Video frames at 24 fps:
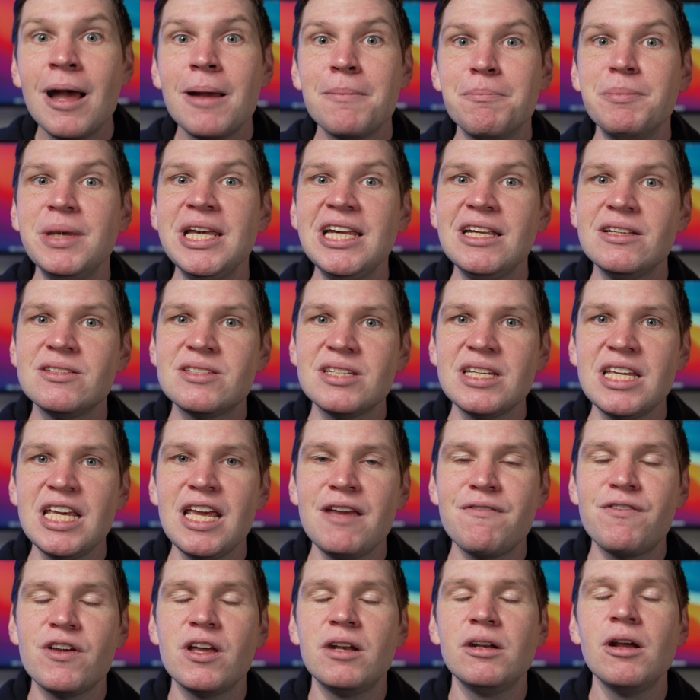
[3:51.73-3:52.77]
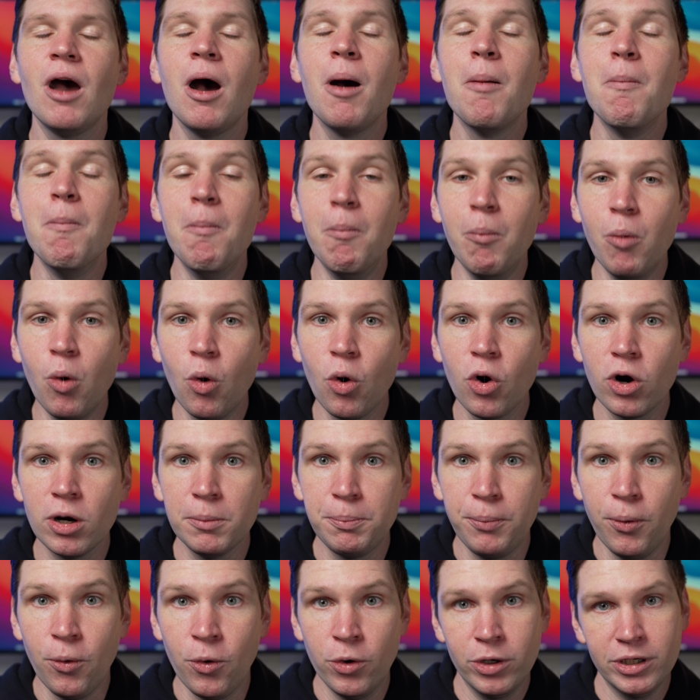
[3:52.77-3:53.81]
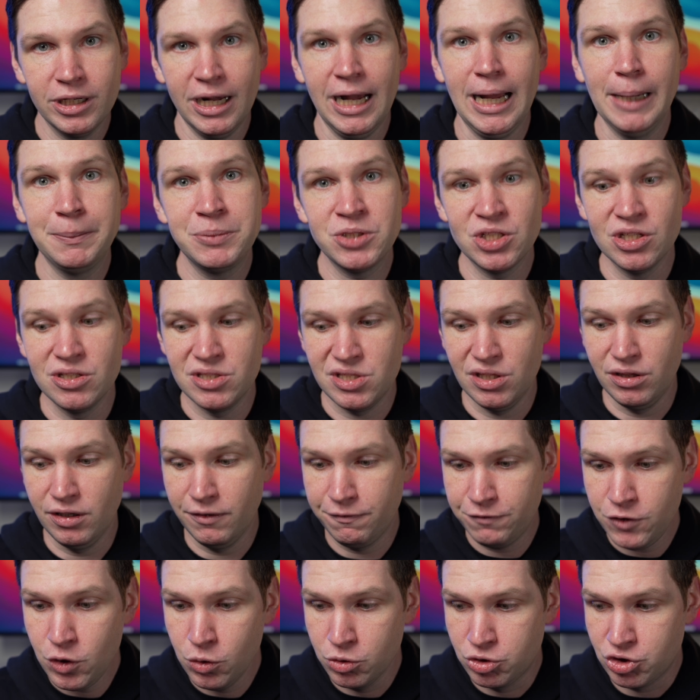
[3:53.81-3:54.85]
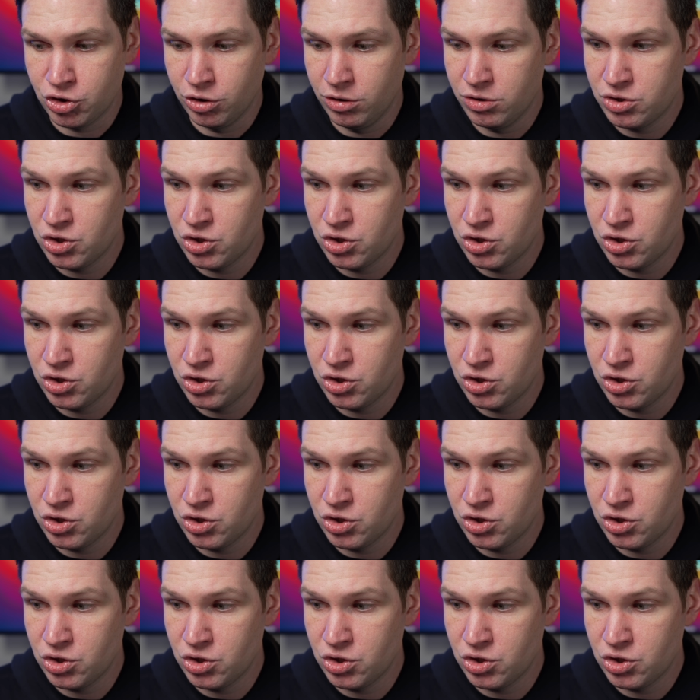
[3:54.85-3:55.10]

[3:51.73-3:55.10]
means even more port options in the future.